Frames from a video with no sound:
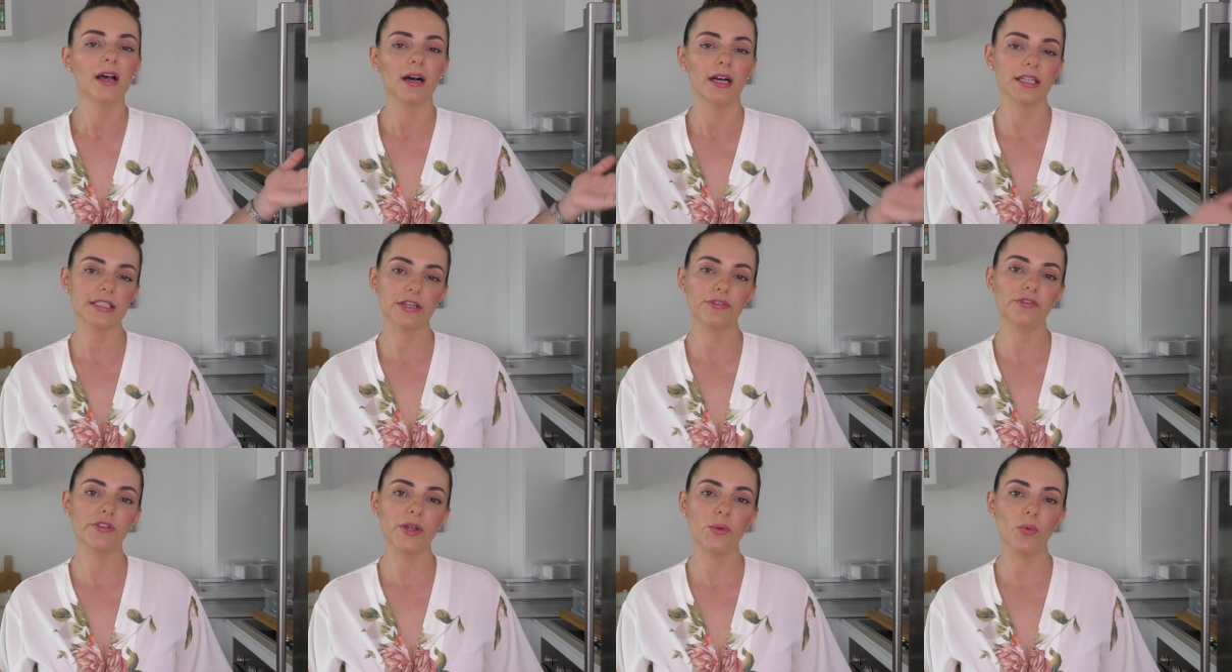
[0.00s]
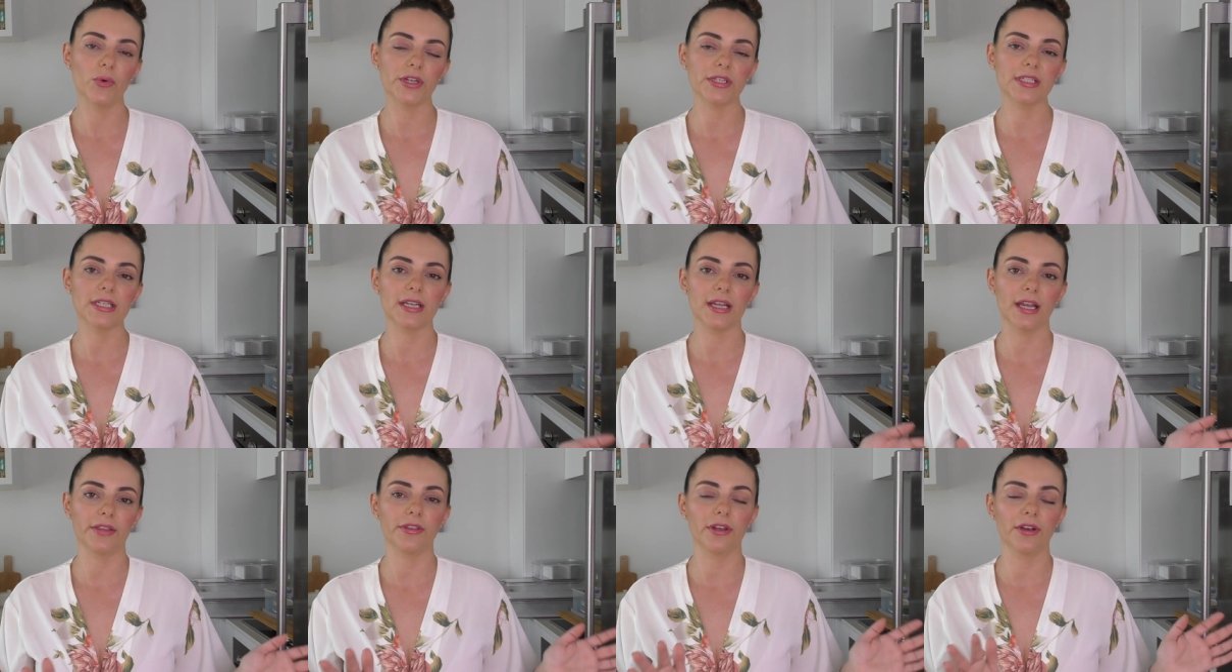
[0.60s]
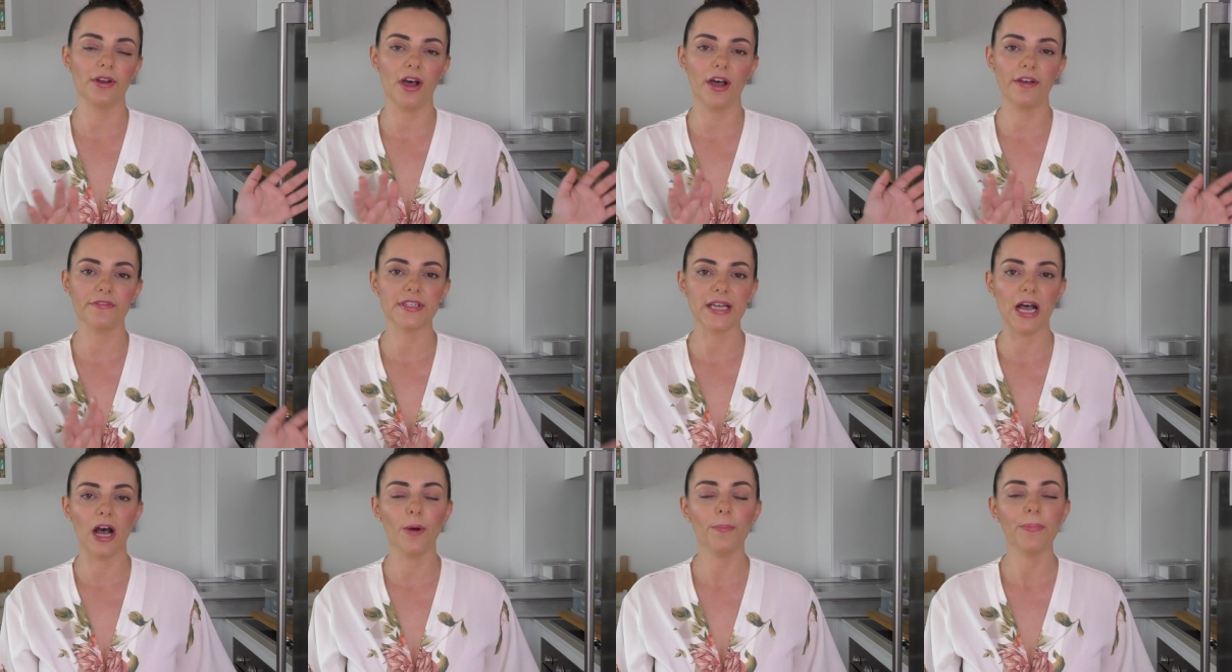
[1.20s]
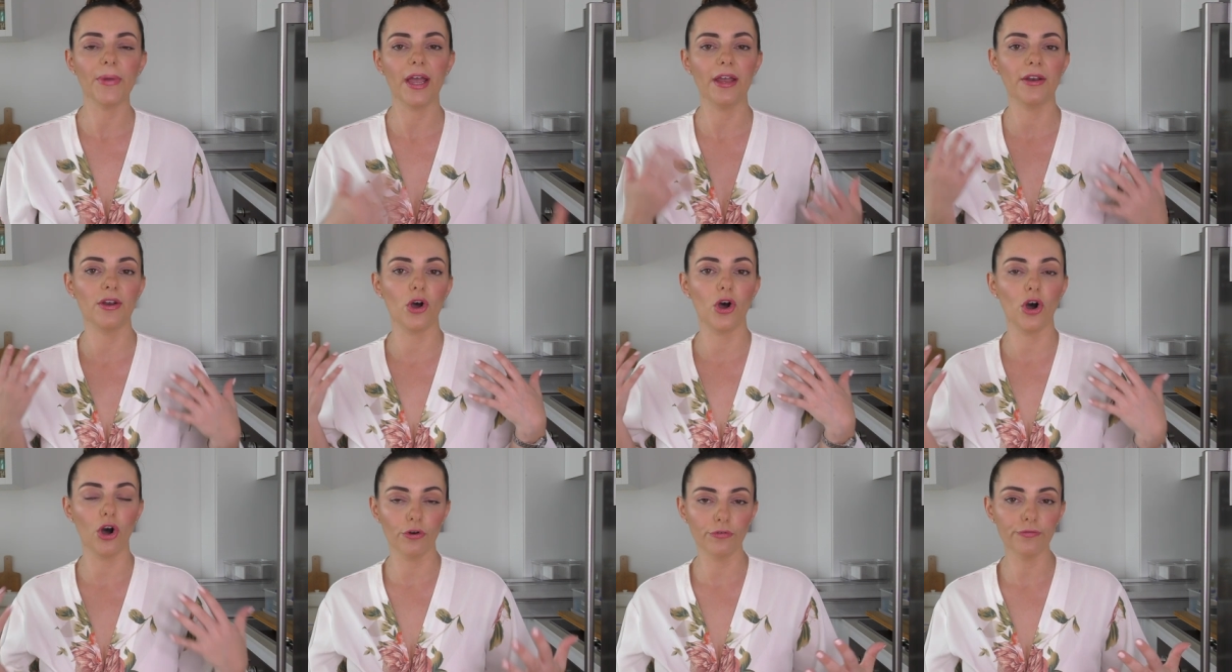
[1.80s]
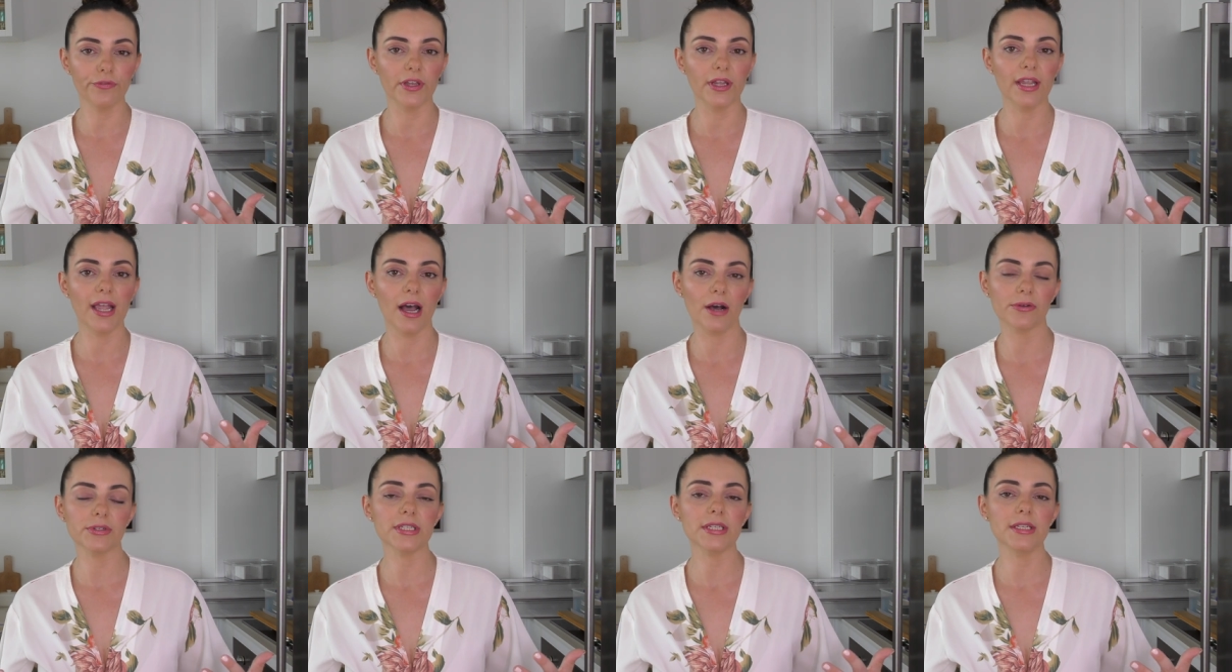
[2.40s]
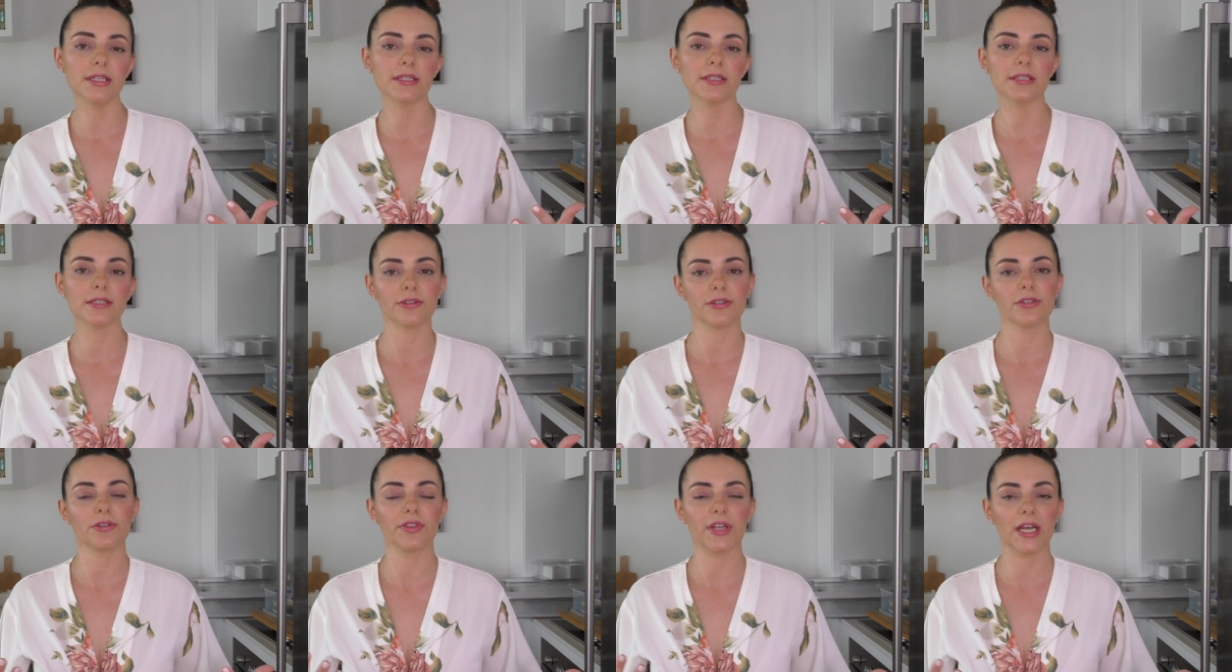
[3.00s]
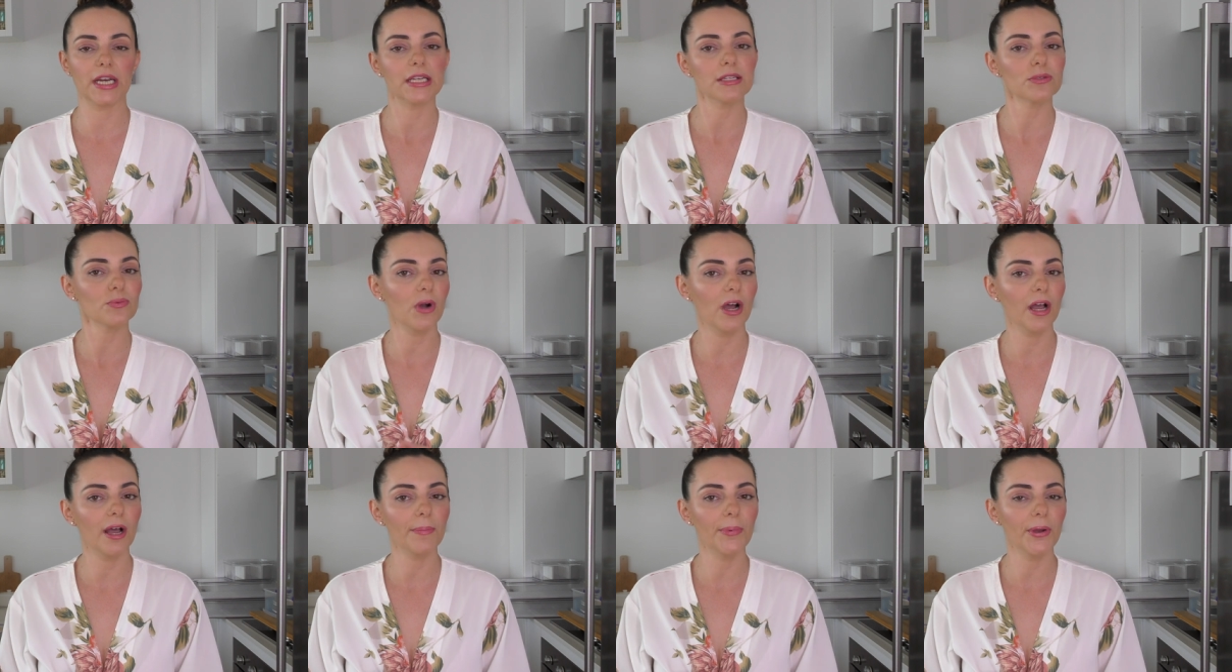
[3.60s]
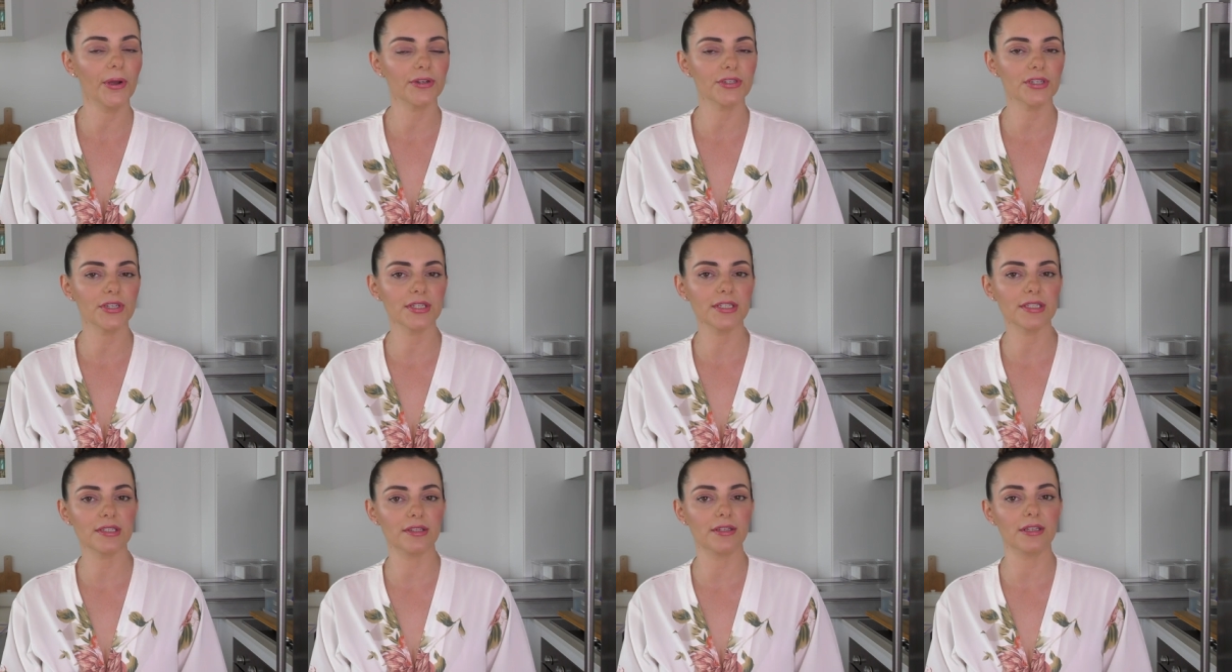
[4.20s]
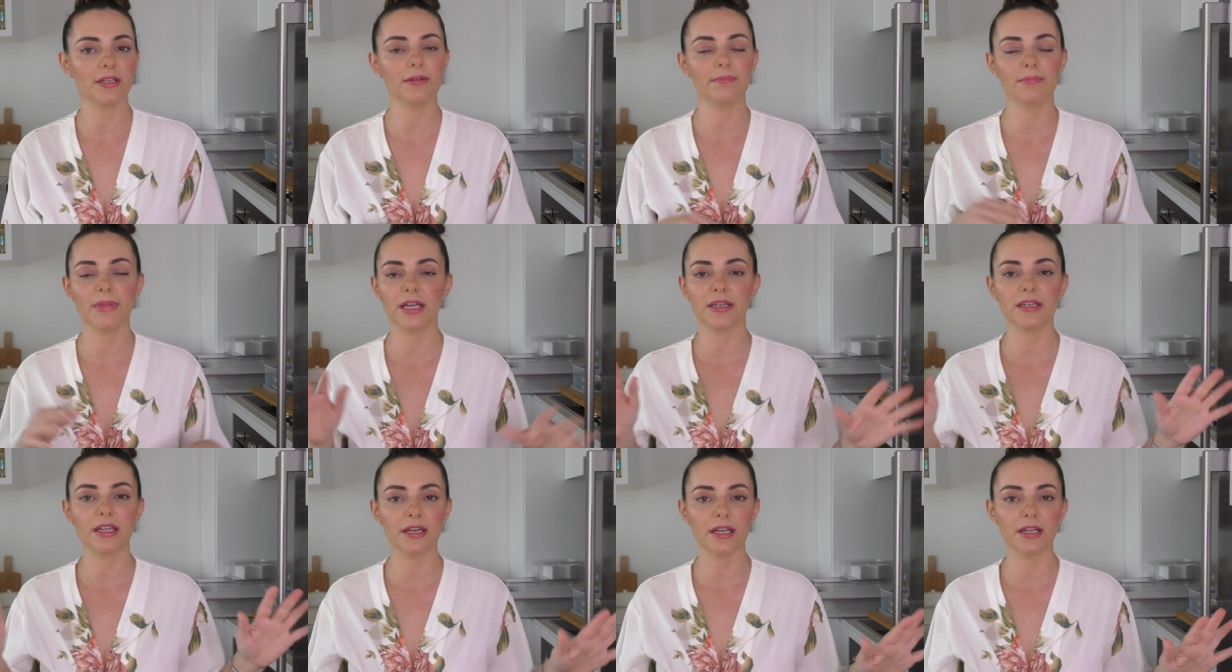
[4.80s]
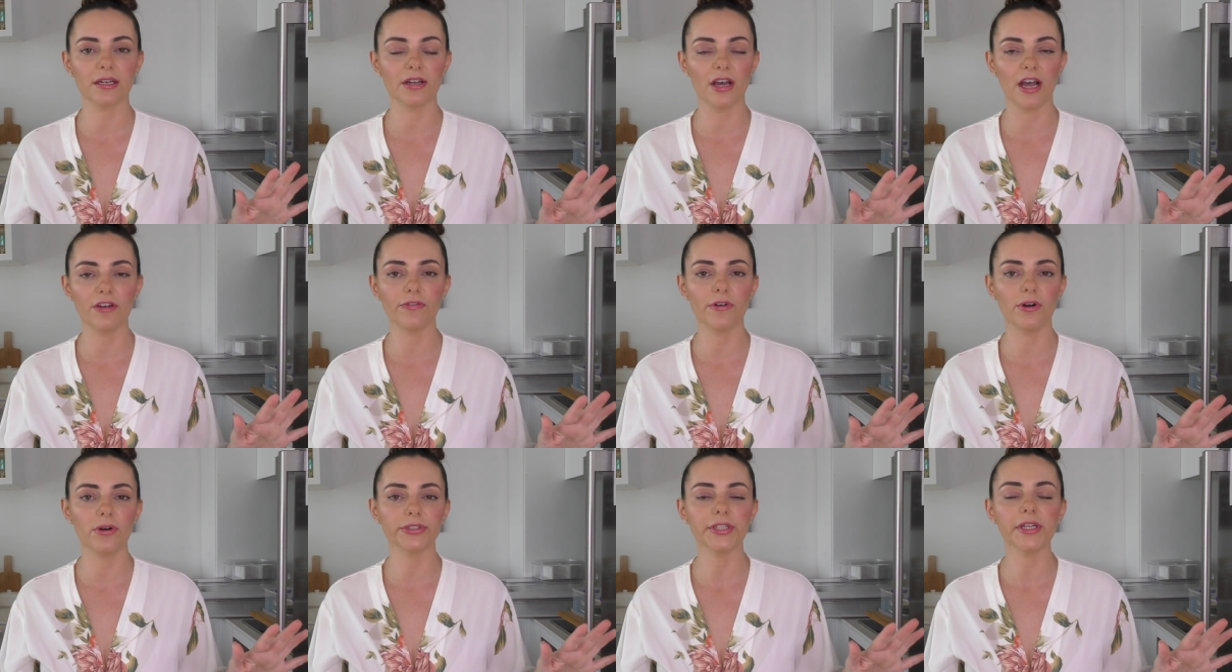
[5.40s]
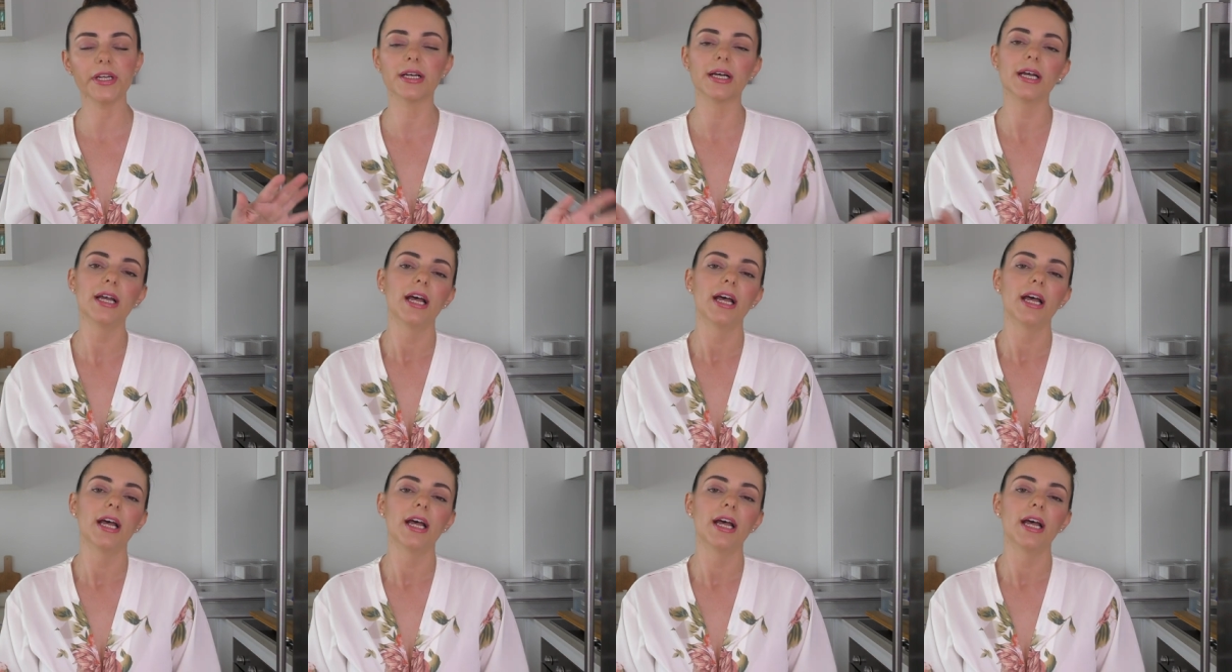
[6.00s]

I definitely wanted to get the knives up and off the counters so that is why I purchased the magnetic knife holder